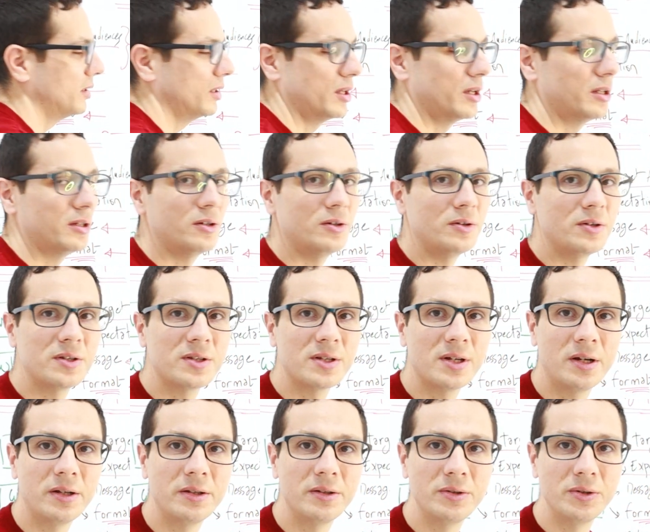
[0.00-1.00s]
and
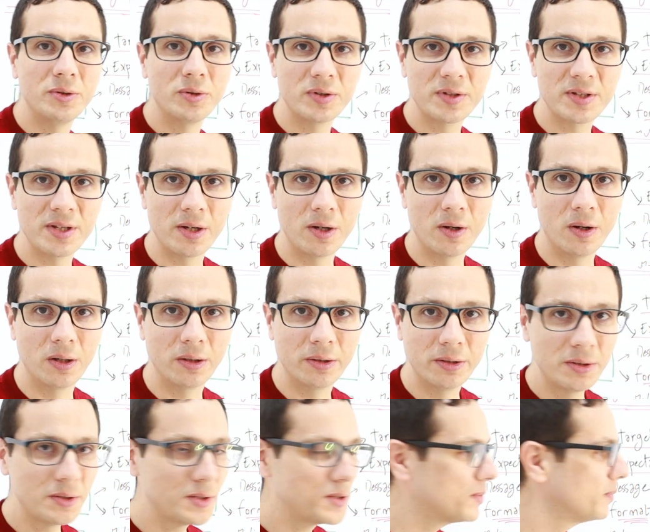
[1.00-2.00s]
understand your
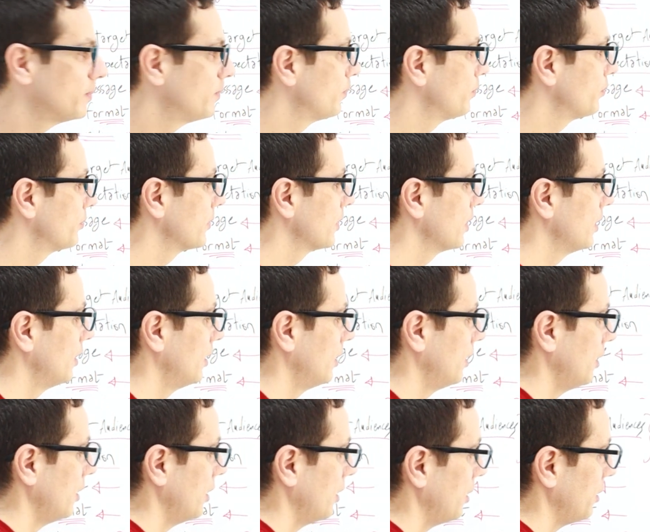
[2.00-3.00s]
stakeholders.
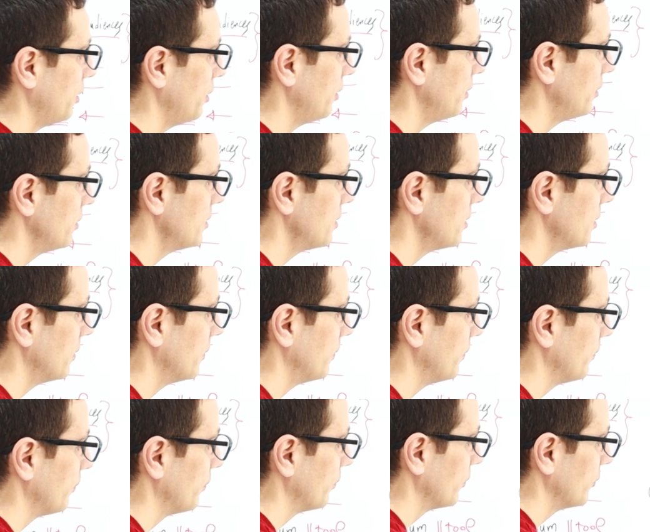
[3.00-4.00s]
Third,
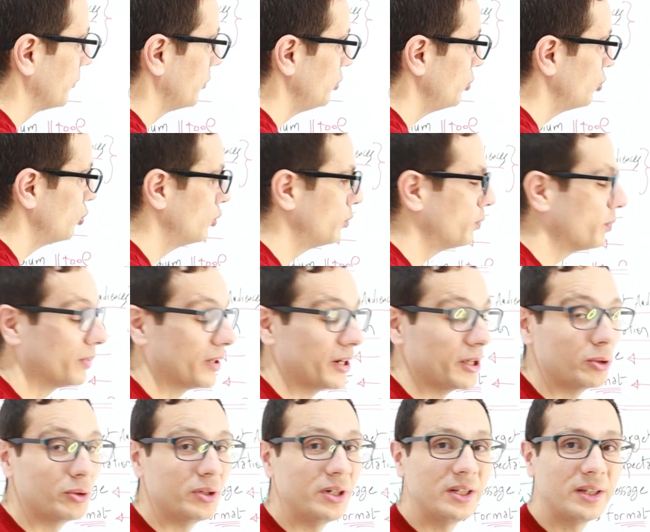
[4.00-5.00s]
you
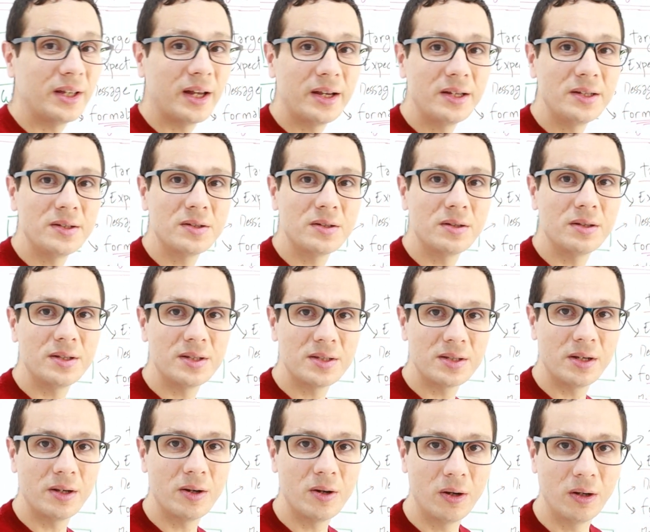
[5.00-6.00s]
prioritize the
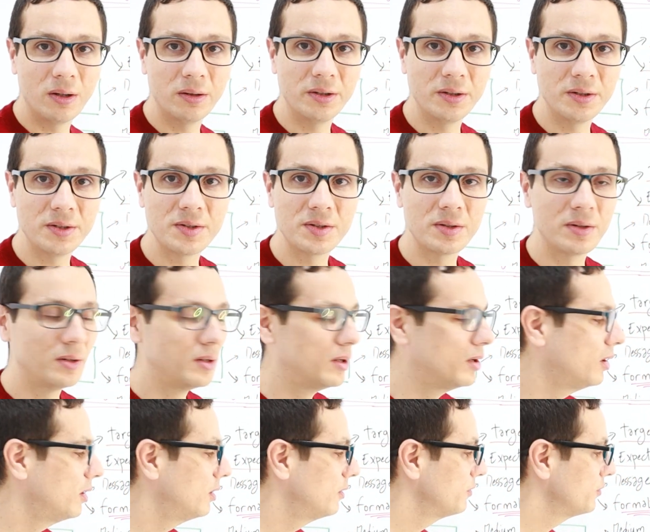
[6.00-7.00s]
stakeholders
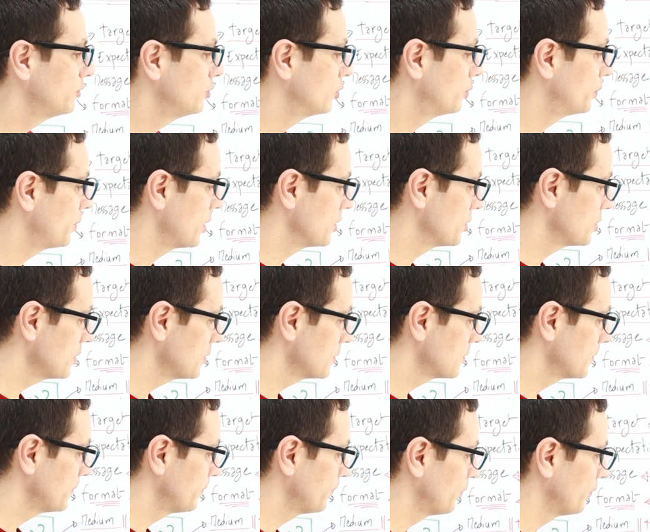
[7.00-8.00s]
of your
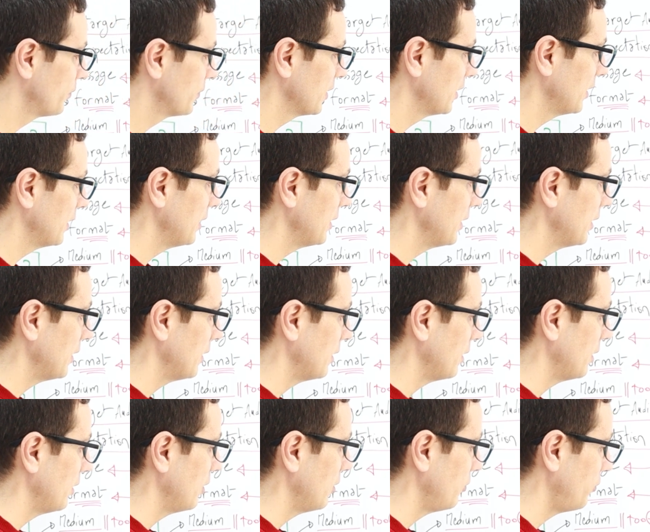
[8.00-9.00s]
project.
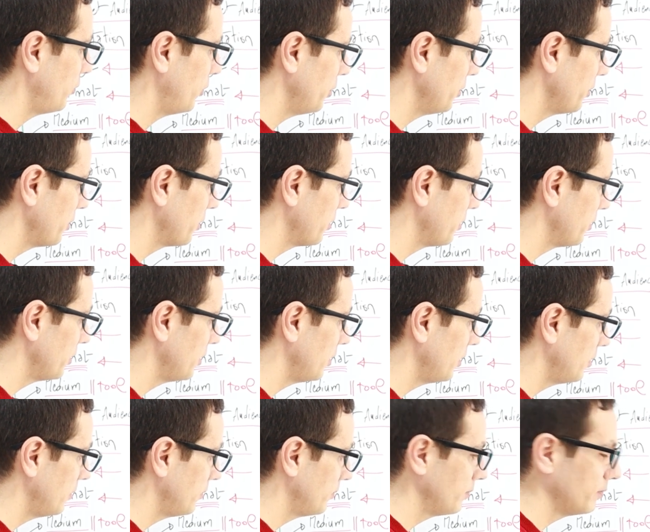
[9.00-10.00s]
Fourth,
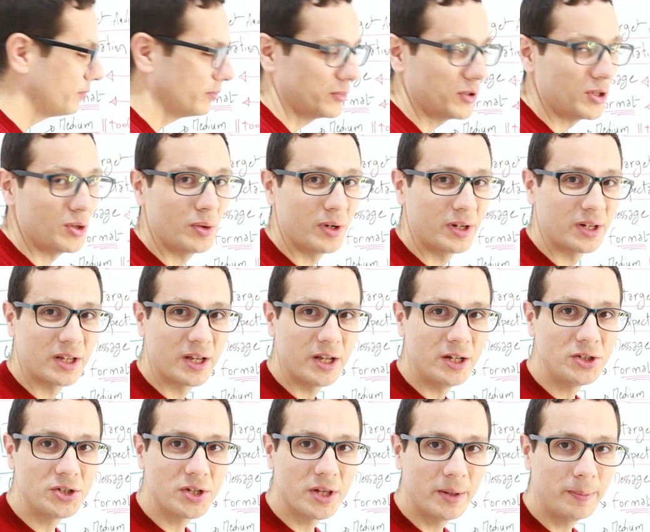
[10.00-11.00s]
you
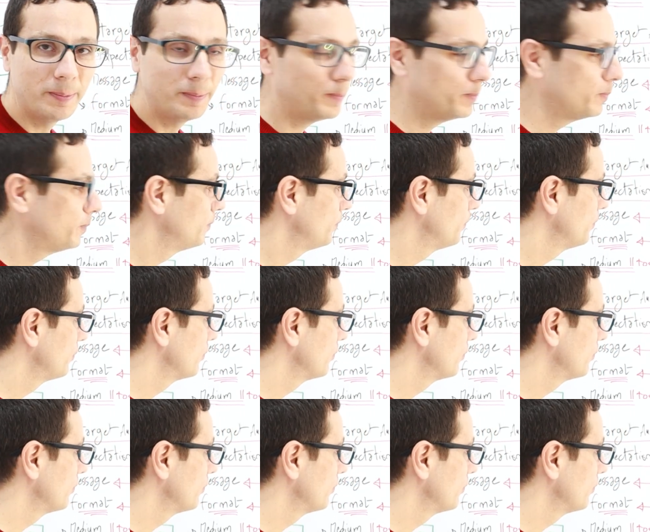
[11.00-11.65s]
engage them.